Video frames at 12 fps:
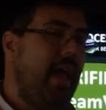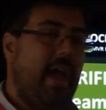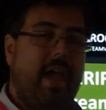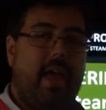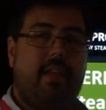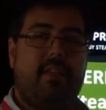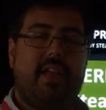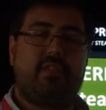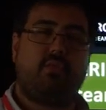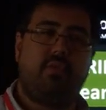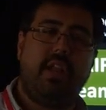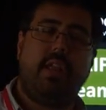And
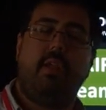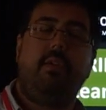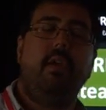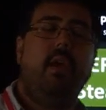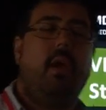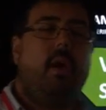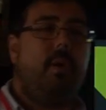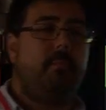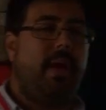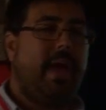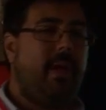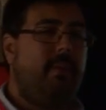that's really
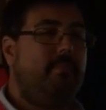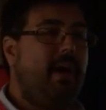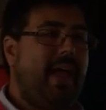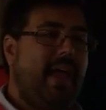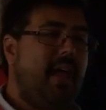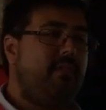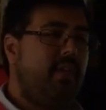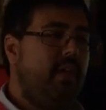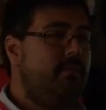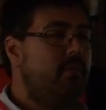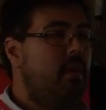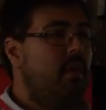by
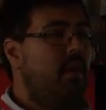having